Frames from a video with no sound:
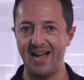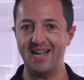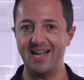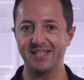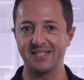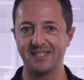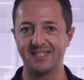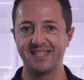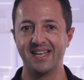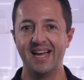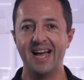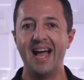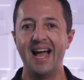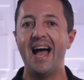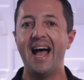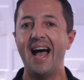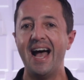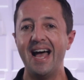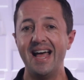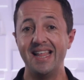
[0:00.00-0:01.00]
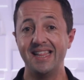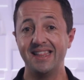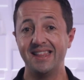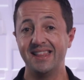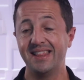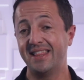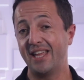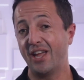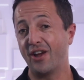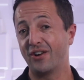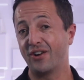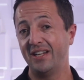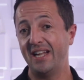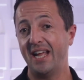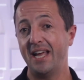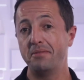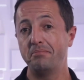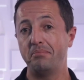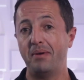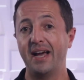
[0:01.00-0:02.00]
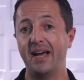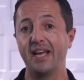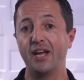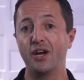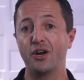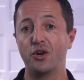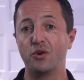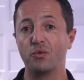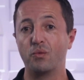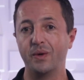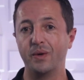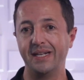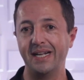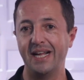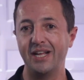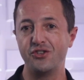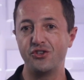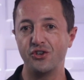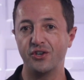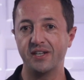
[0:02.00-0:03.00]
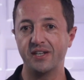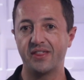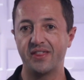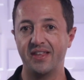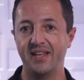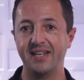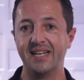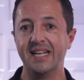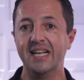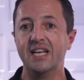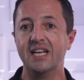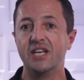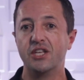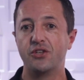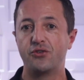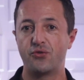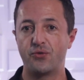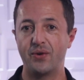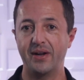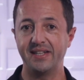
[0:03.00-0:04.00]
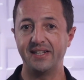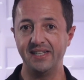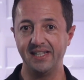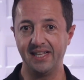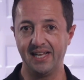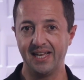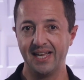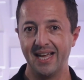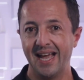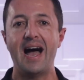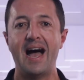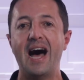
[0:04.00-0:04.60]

Isles and they are led by Erwin and Jonatan Sredni,